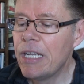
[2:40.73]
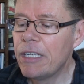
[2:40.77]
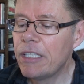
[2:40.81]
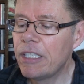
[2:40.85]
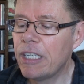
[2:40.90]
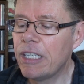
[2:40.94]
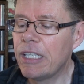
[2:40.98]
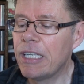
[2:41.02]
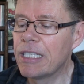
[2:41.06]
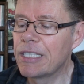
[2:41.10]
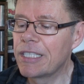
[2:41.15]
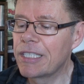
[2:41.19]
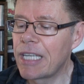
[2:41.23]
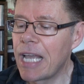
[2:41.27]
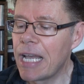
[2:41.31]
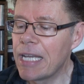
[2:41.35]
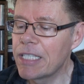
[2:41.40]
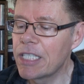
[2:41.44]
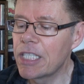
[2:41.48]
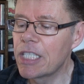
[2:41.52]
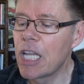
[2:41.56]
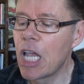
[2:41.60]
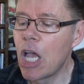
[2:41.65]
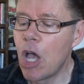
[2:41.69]
to
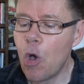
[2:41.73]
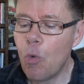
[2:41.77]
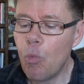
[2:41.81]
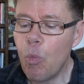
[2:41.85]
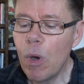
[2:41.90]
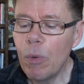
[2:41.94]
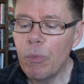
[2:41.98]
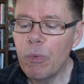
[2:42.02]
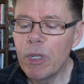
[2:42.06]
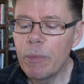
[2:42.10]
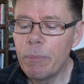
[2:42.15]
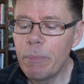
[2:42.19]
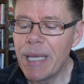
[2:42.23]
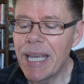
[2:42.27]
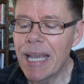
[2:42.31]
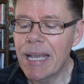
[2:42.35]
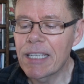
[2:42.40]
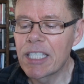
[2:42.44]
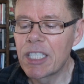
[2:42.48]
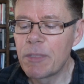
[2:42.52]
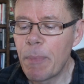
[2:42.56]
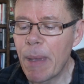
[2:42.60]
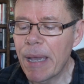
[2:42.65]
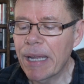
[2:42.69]
discuss what would be
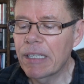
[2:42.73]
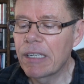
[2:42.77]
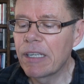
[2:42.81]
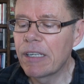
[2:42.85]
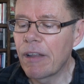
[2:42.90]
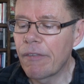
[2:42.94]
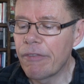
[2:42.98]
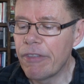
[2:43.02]
expected